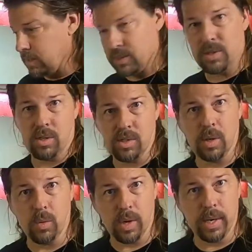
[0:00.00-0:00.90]
This is
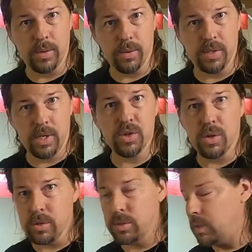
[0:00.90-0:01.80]
also where I do the t-shirts.